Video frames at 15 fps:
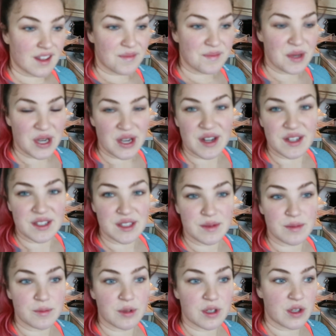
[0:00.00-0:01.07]
Because
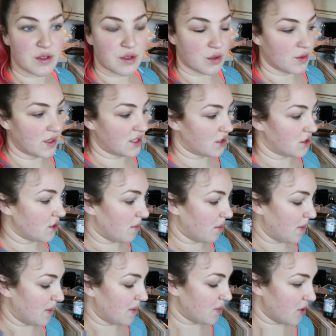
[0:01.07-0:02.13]
we used to always just
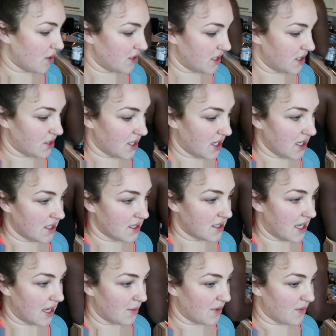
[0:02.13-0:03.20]
supplement with protein shakes,
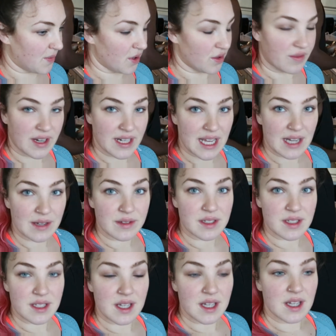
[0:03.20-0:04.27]
and we've both ran
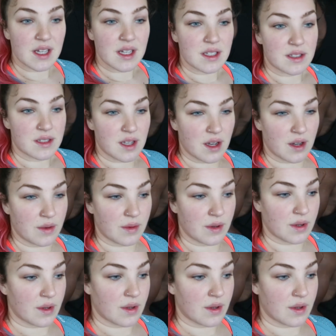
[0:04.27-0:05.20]
out. So,